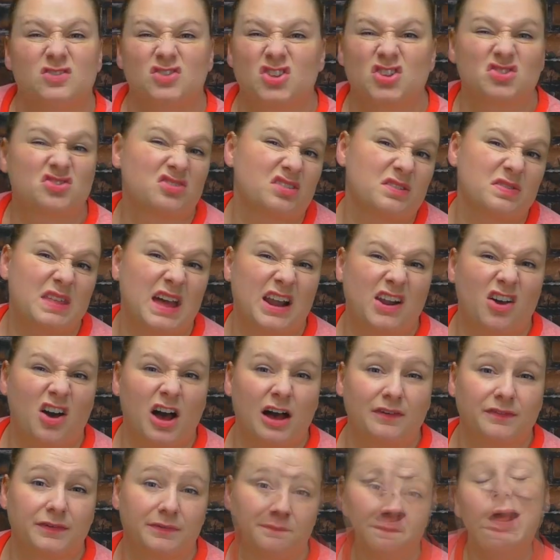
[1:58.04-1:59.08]
Just trim that
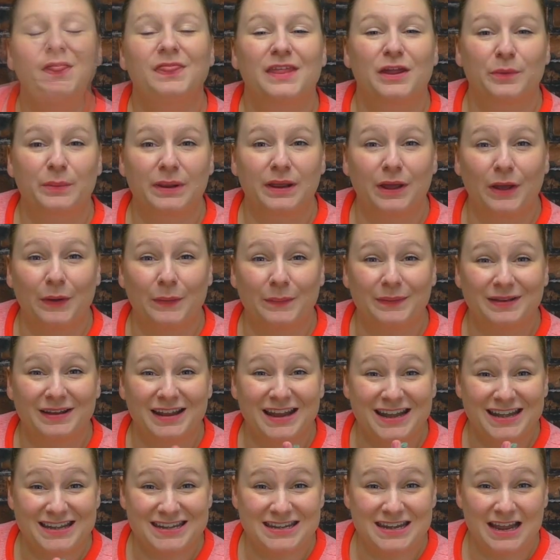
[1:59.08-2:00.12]
off. There we go.
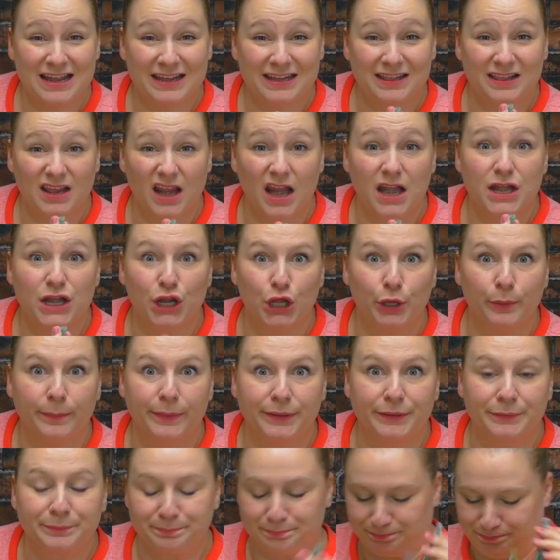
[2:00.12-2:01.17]
Nice nub.
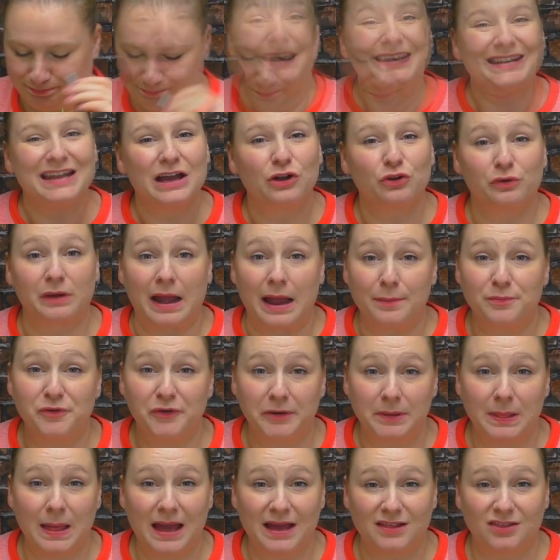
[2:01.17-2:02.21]
Now grab your
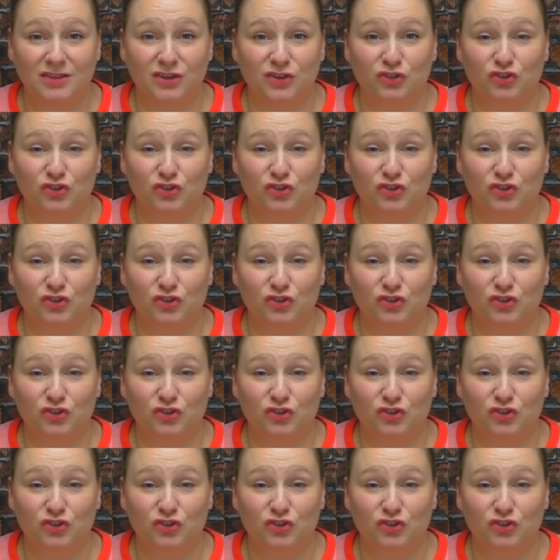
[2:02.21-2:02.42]
elastic